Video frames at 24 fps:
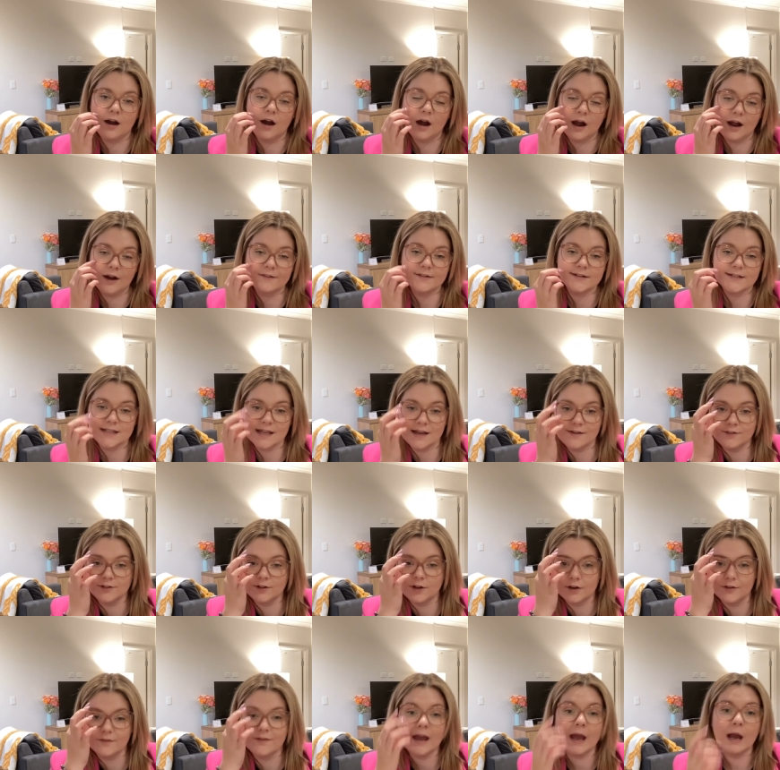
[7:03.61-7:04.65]
I receive a
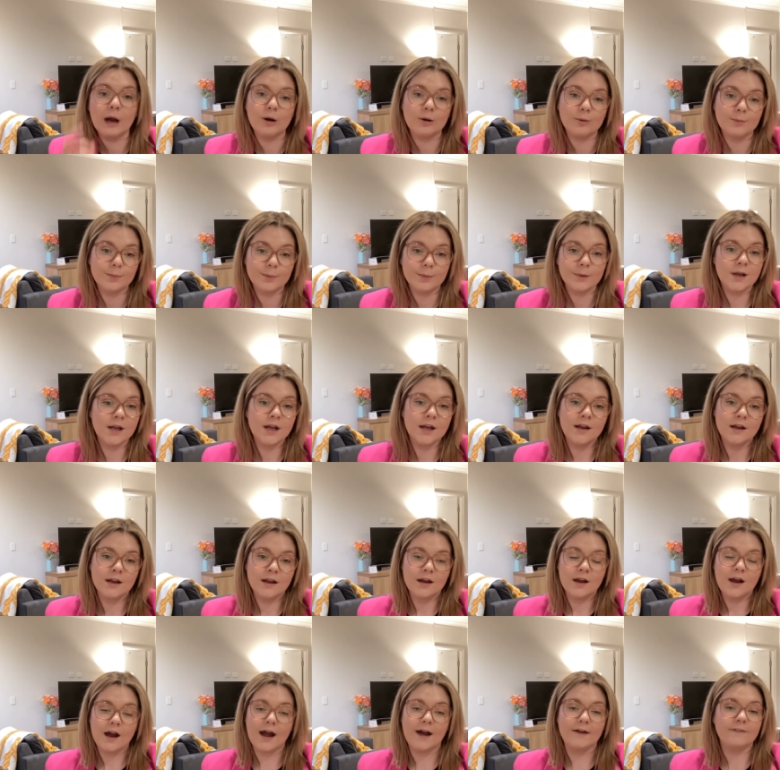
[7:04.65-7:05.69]
lot of help
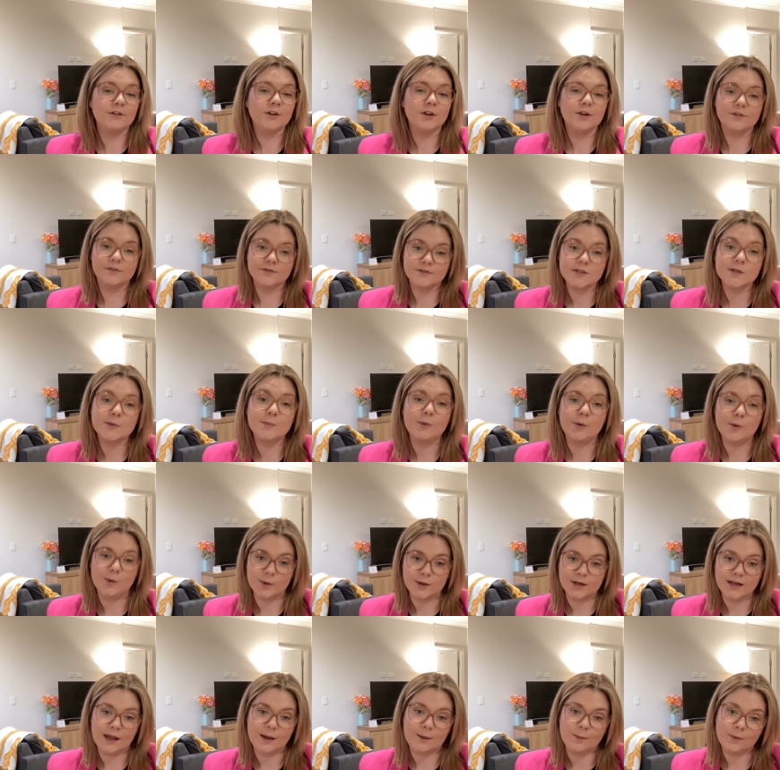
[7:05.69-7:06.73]
I have a lot of
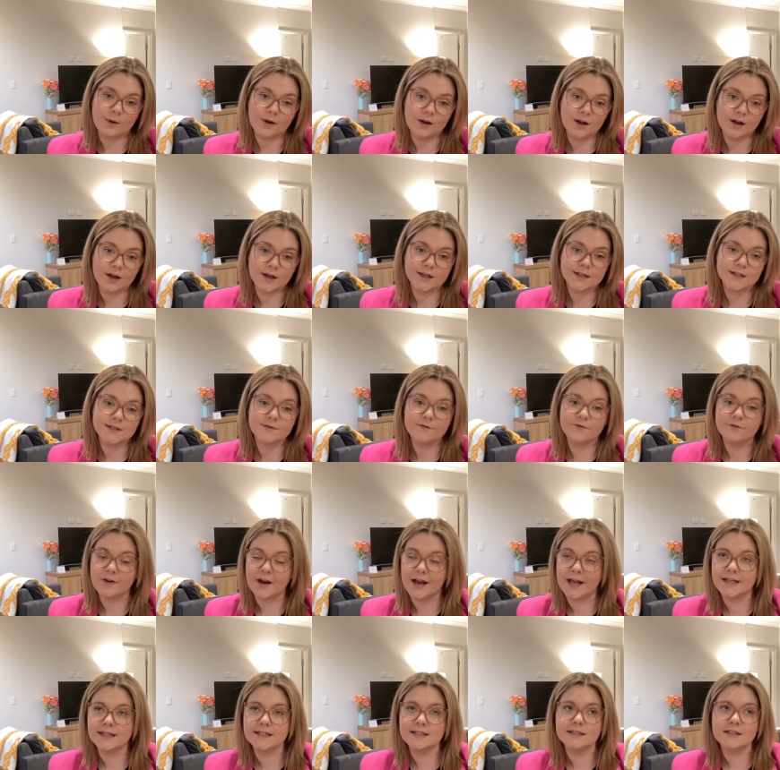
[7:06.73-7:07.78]
support networks,
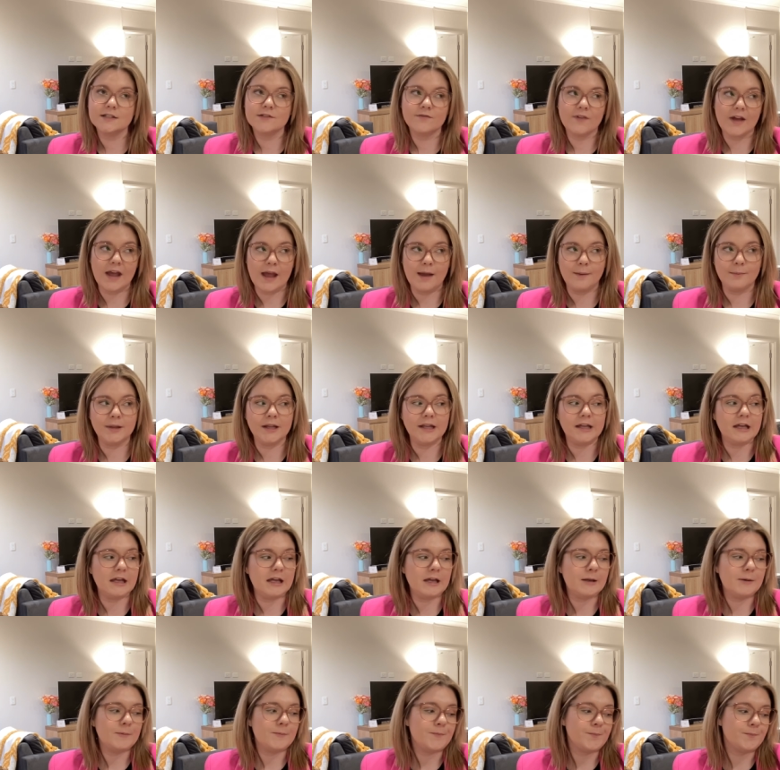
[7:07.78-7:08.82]
friends,
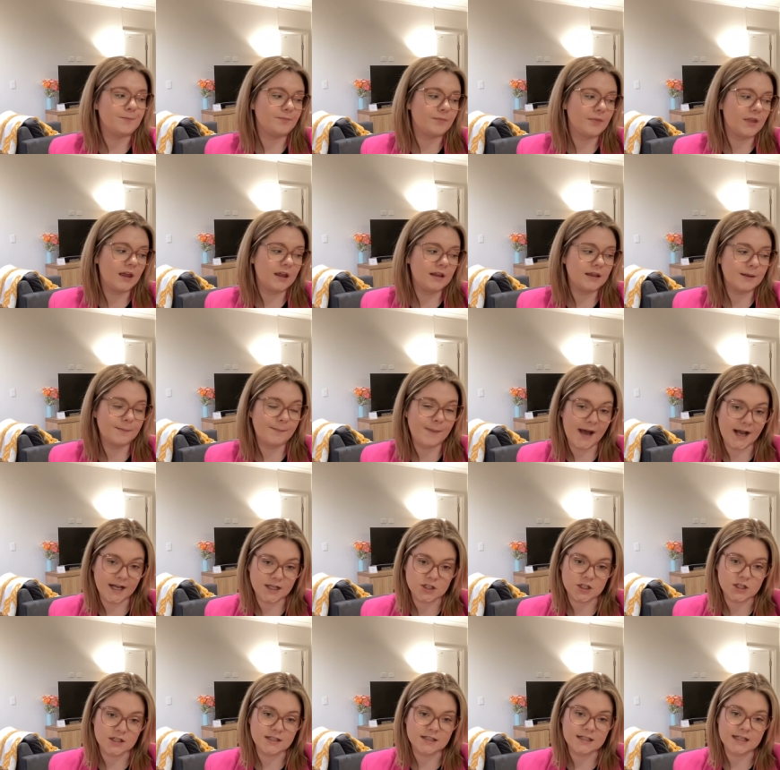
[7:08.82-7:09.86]
family, the
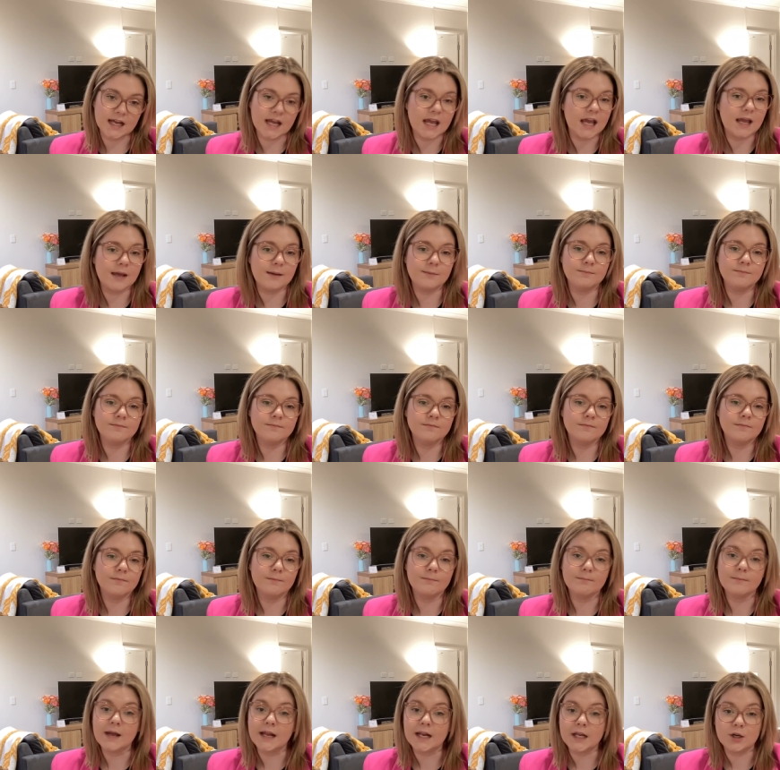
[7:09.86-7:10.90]
pageant team,
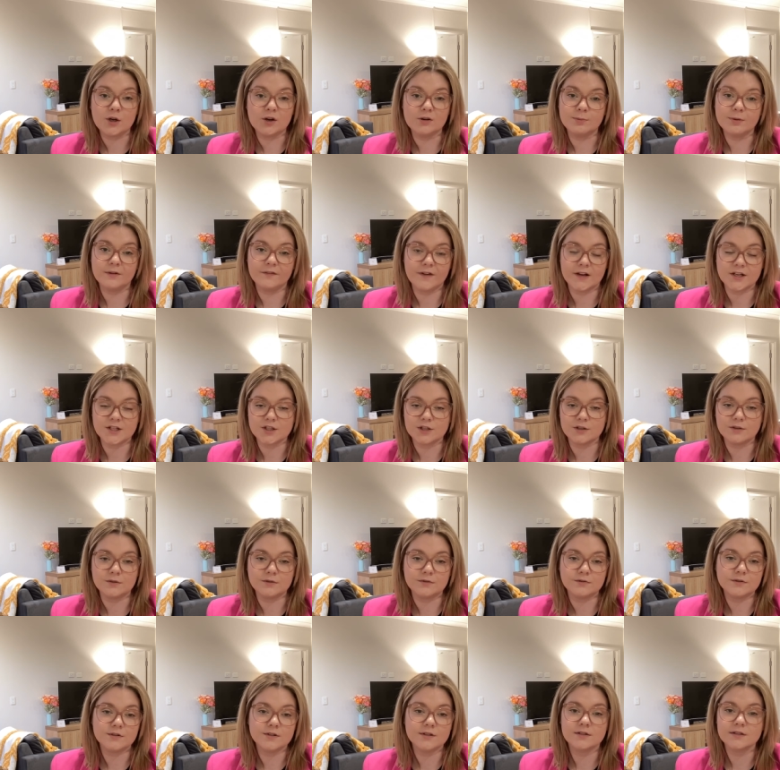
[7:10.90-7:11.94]
medical
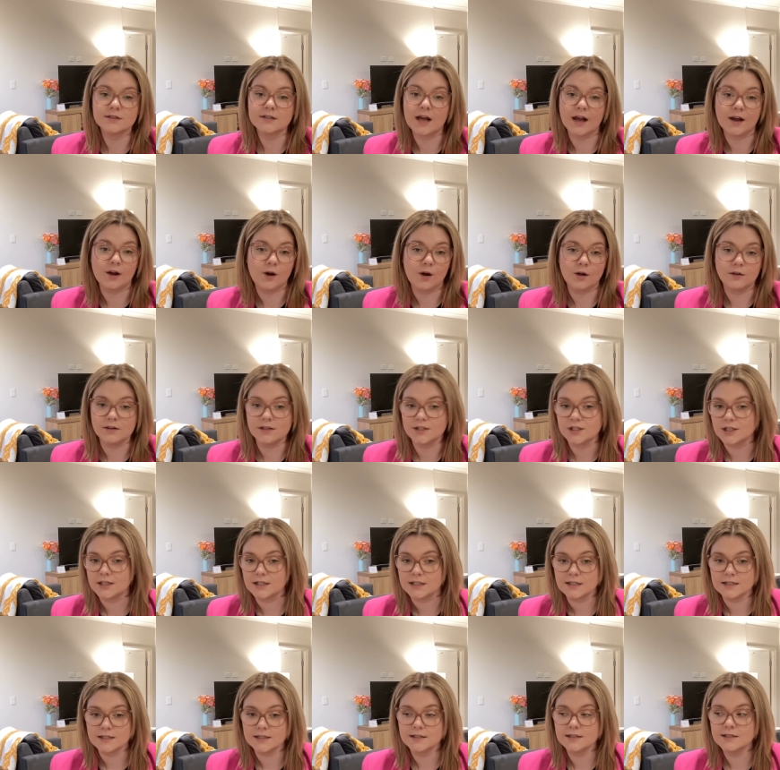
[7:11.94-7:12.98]
professionals,
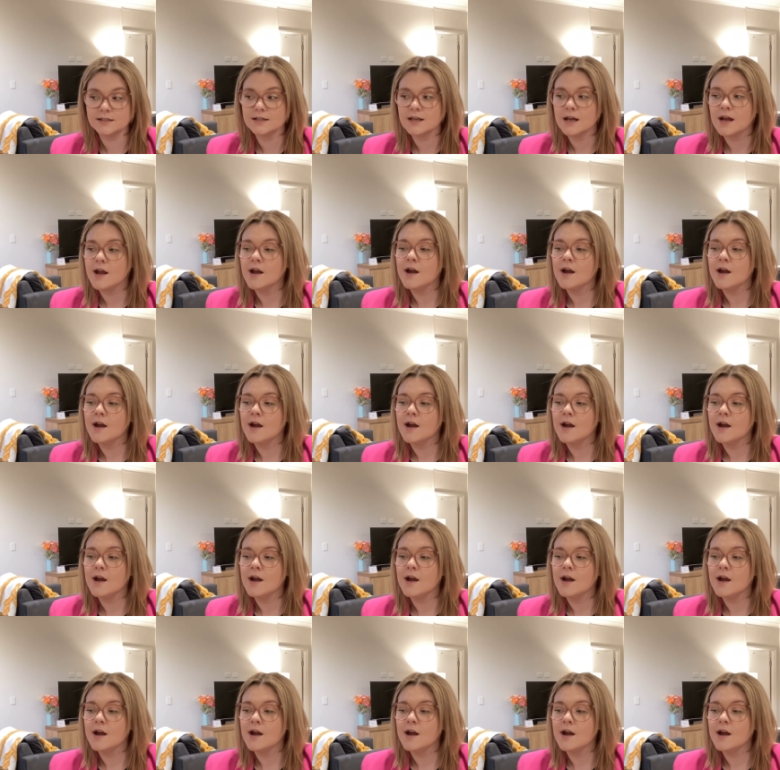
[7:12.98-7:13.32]
psychologists.